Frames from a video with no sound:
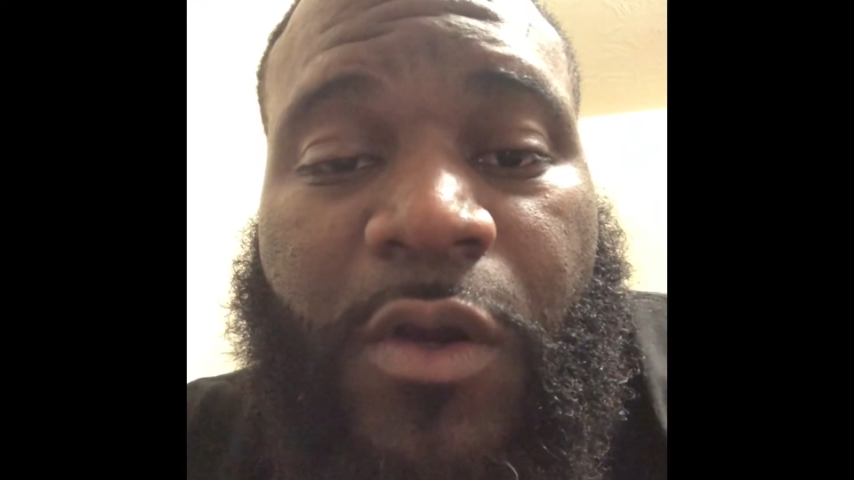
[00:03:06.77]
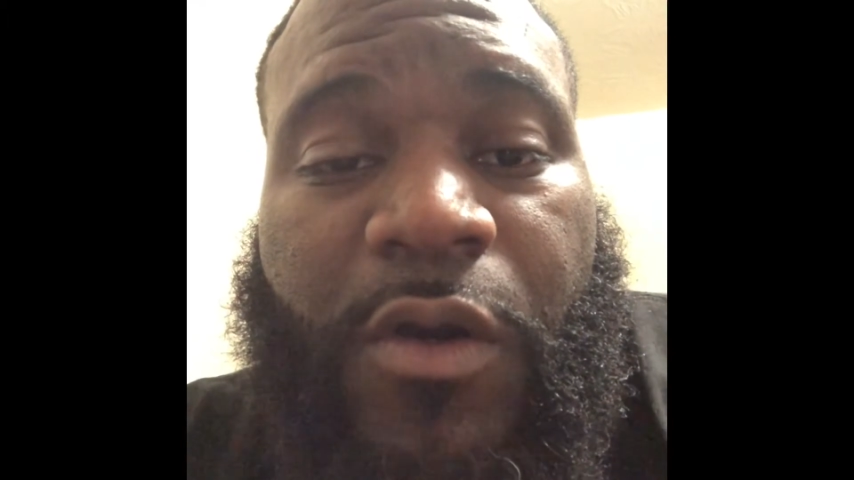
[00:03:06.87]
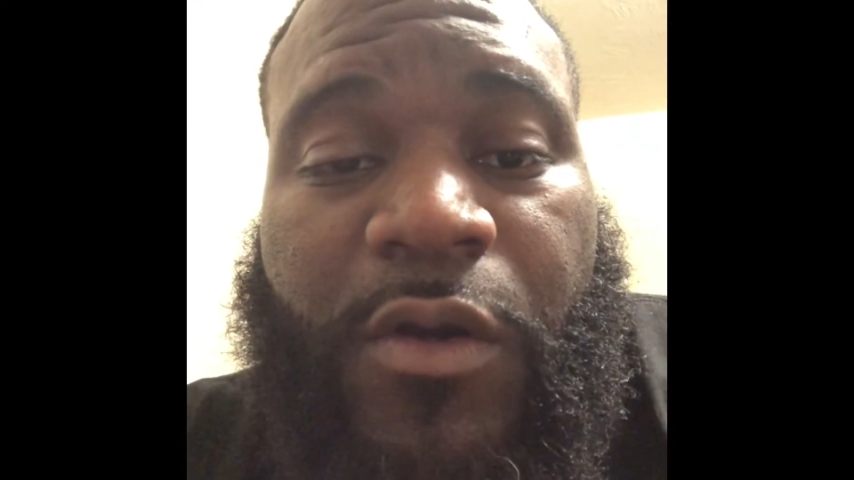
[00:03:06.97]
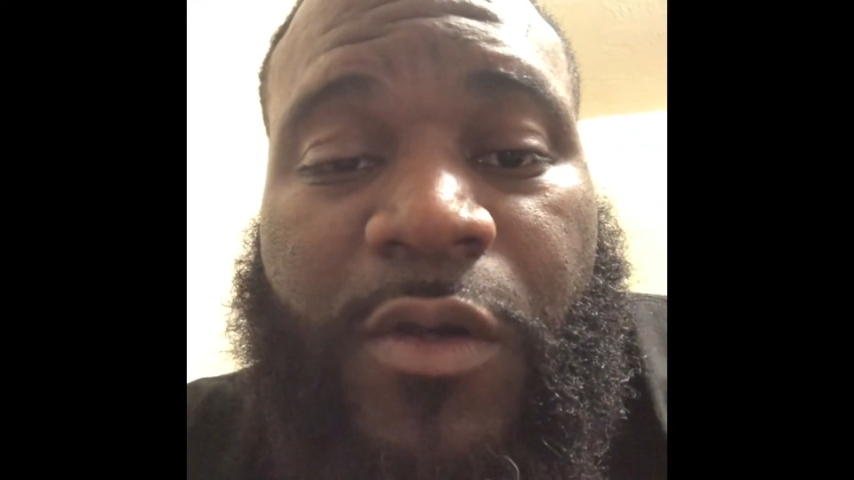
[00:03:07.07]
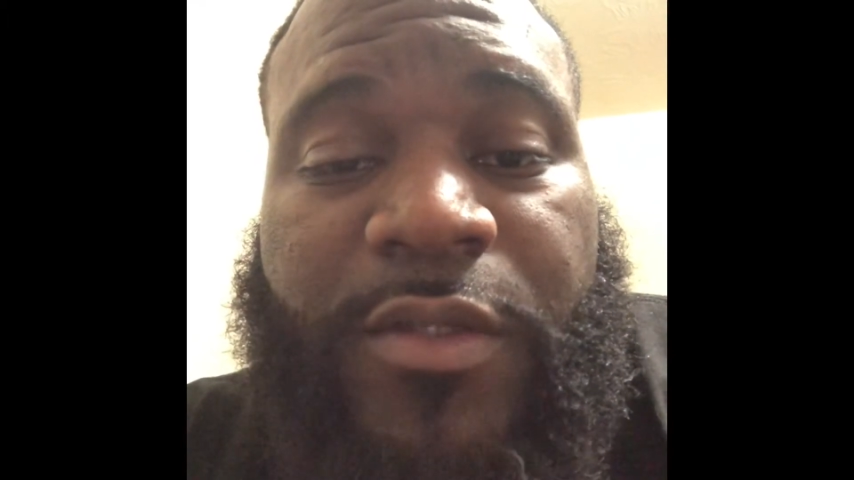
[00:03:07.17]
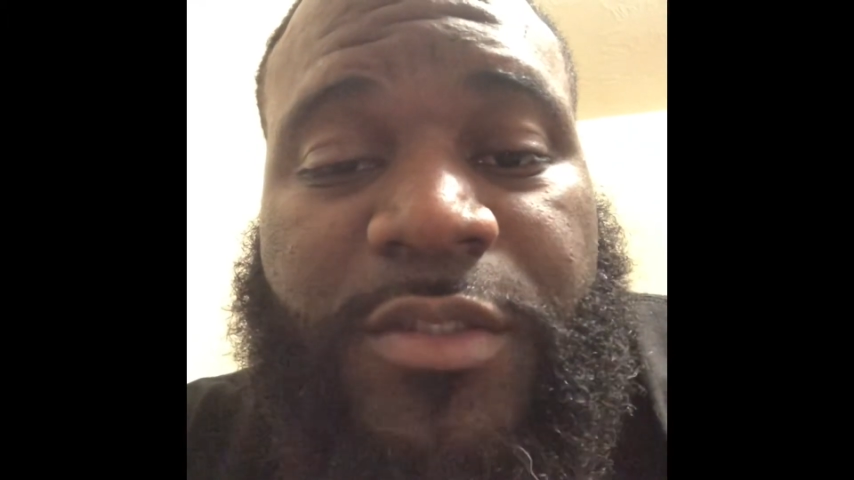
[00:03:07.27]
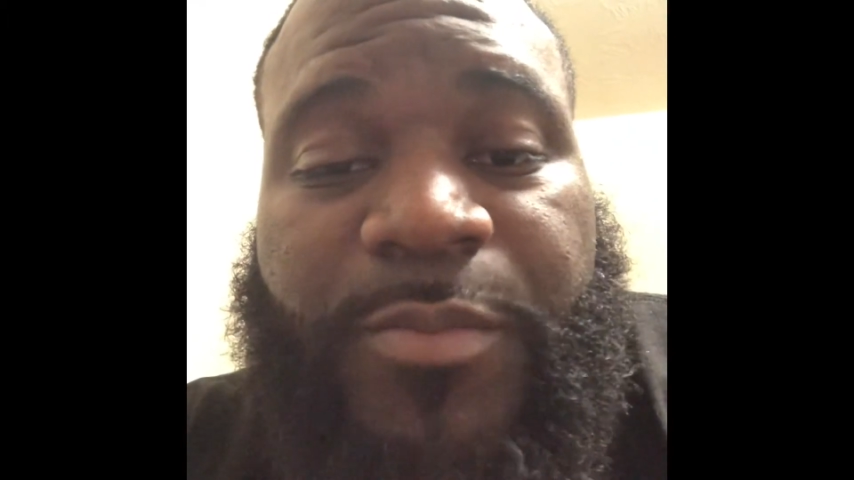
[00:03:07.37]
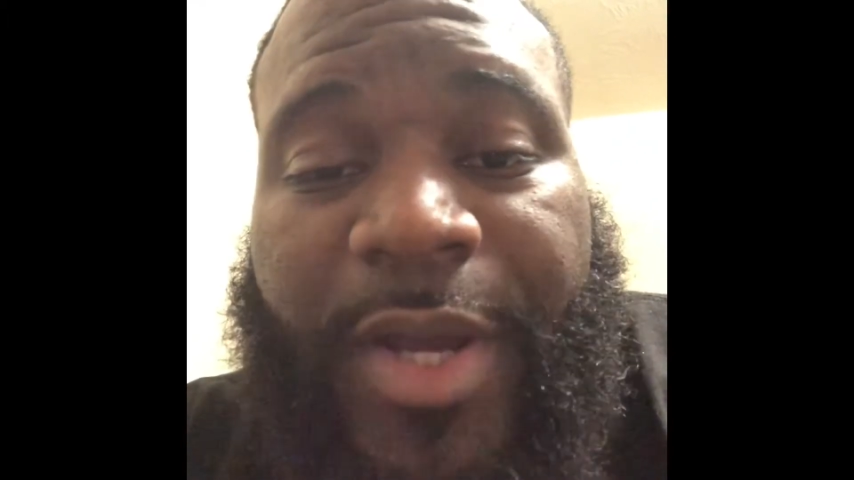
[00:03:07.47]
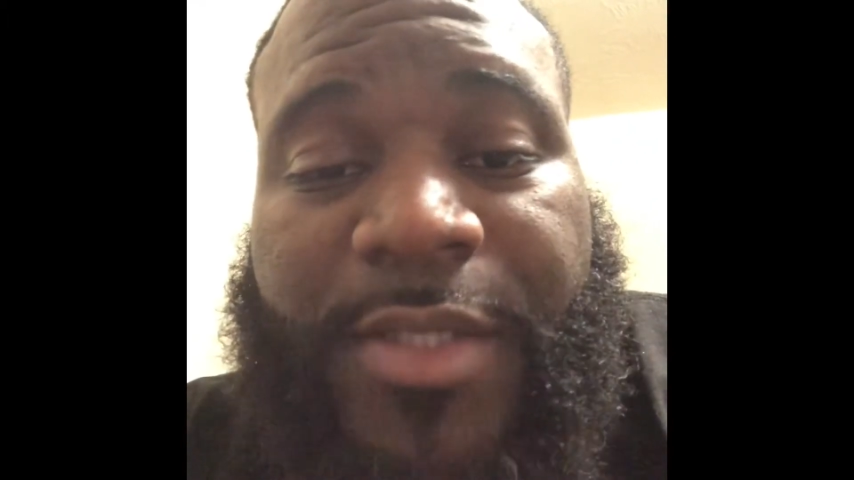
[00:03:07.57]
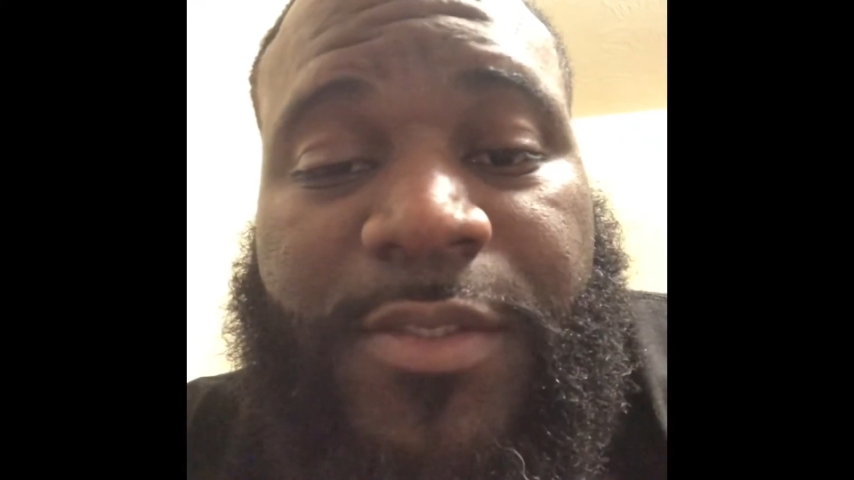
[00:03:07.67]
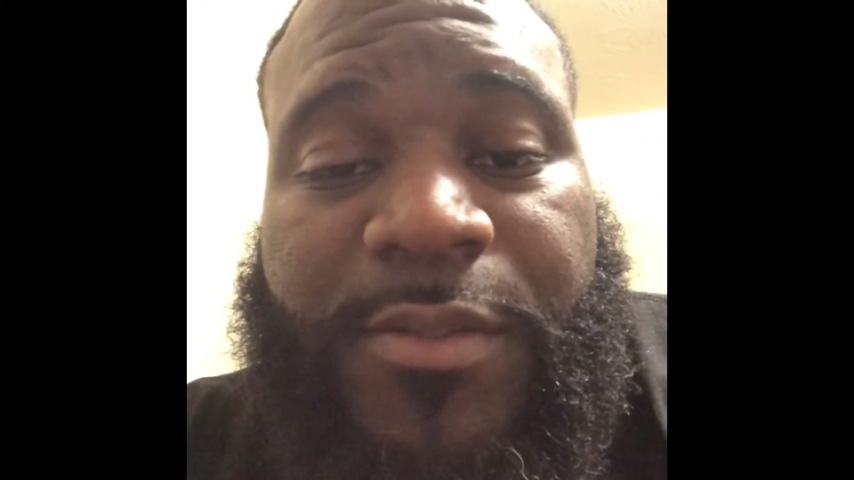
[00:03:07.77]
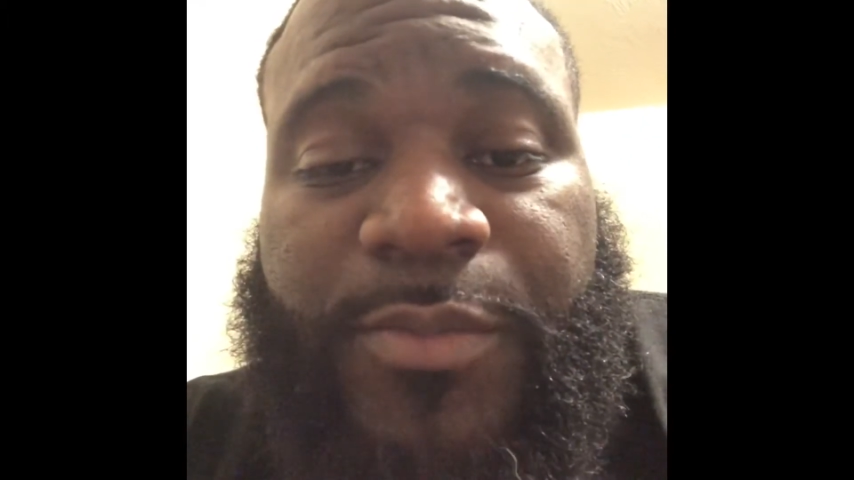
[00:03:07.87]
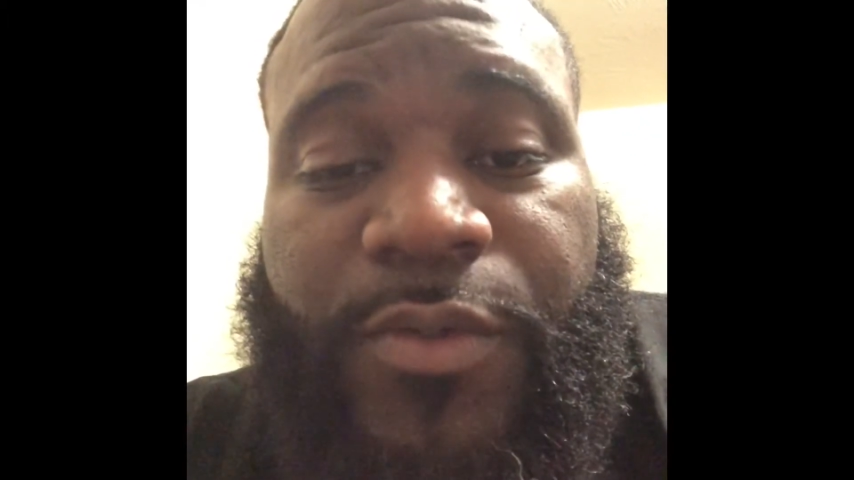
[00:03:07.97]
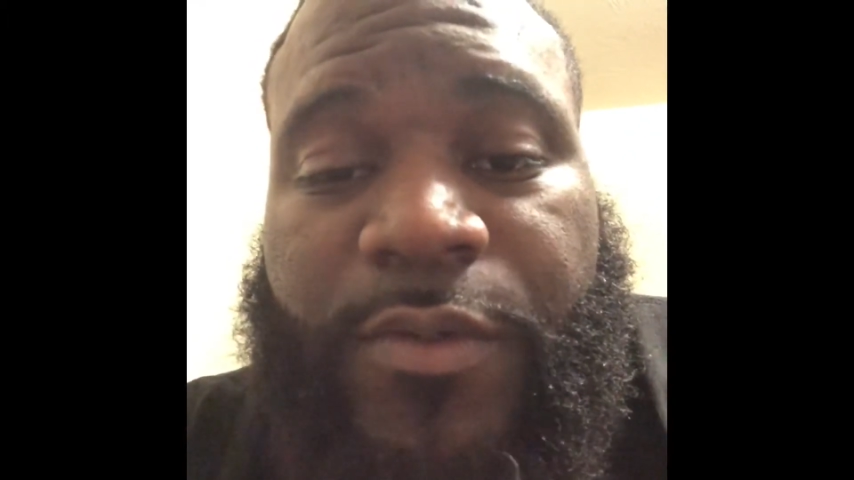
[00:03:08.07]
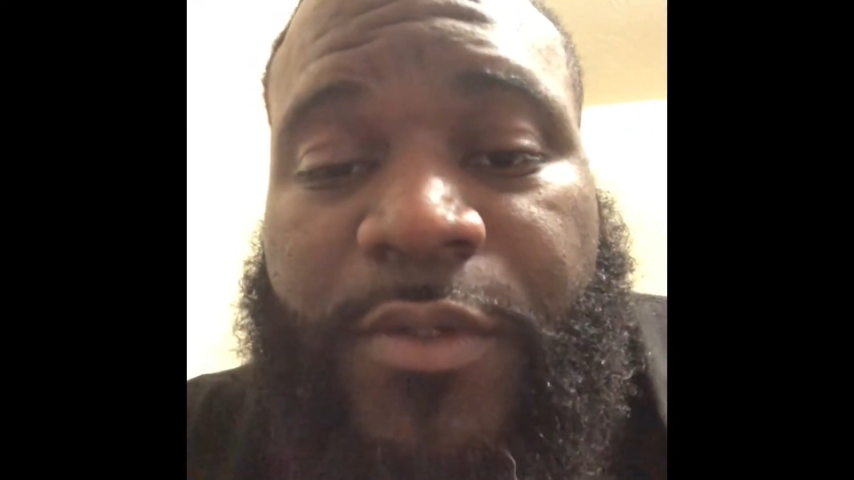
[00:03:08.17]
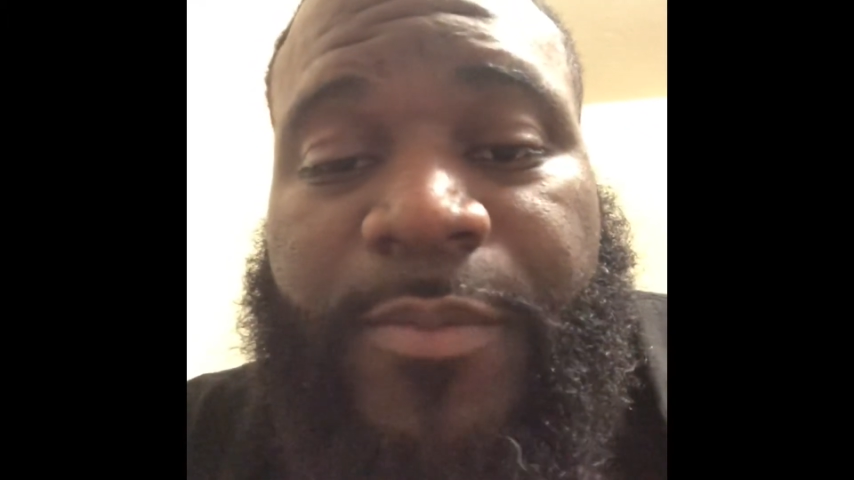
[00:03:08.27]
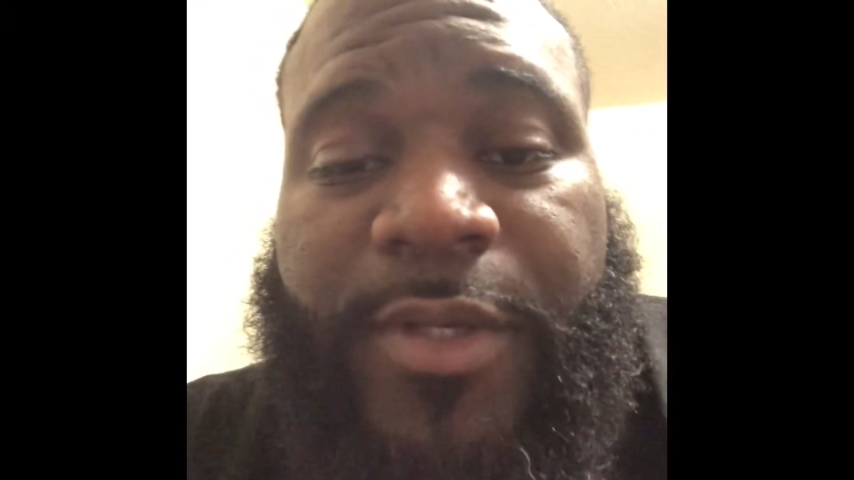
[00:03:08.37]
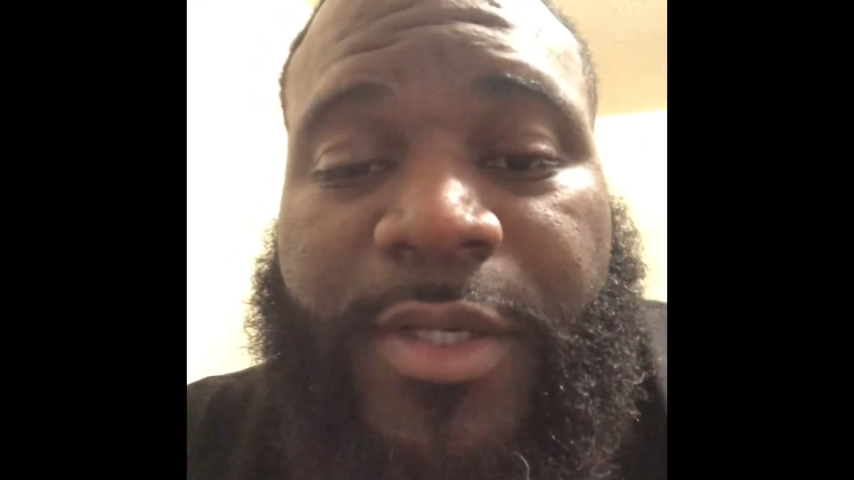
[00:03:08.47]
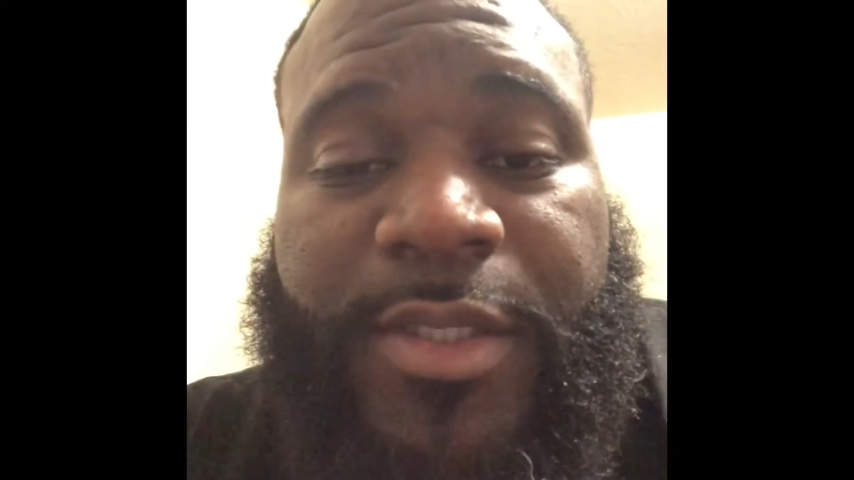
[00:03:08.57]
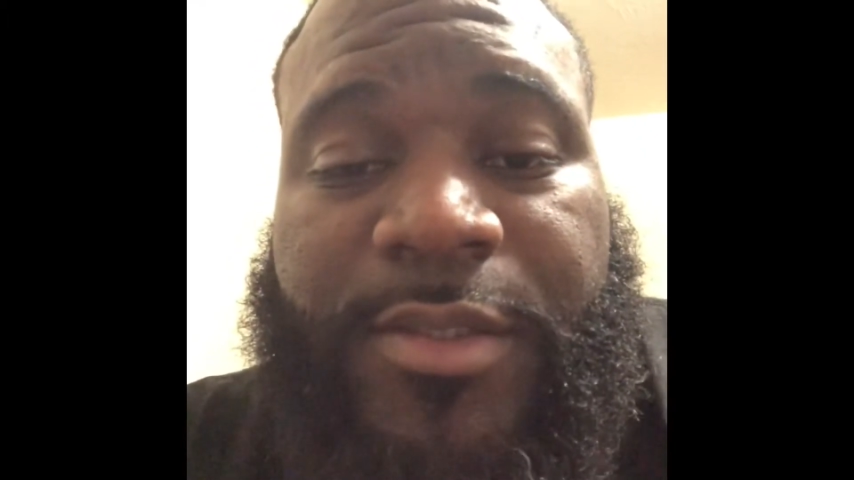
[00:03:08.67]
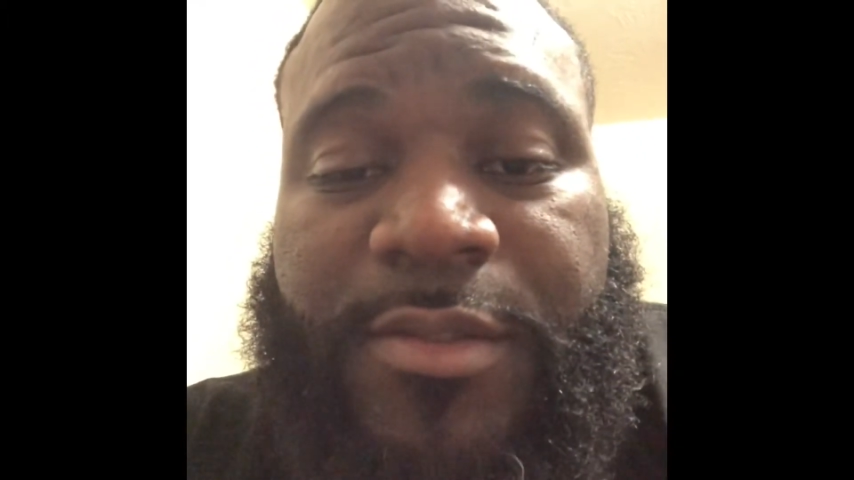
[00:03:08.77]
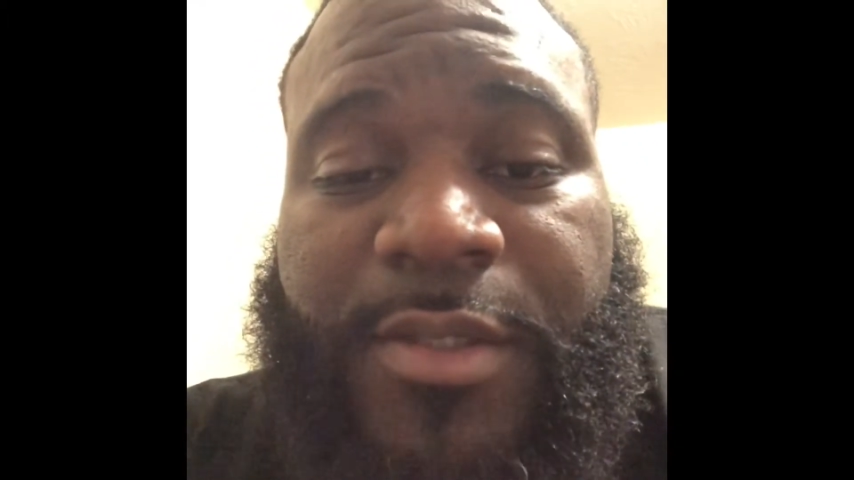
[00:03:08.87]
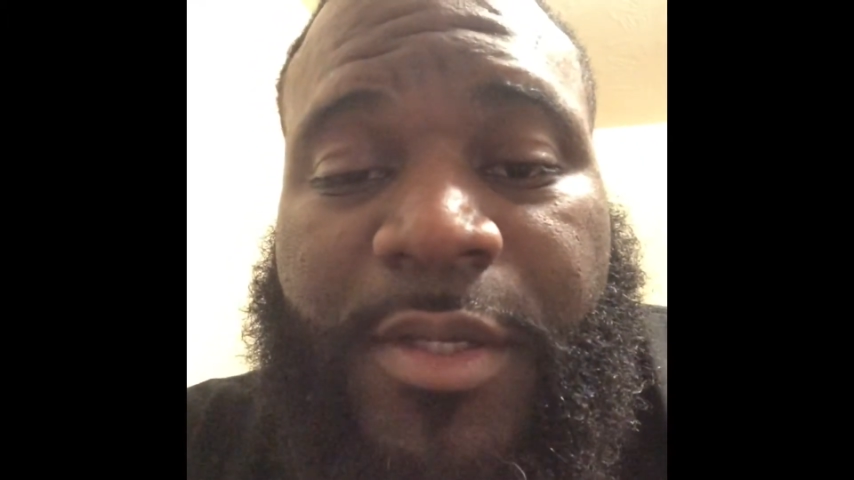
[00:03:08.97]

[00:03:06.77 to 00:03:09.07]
or in this boxing community, man, because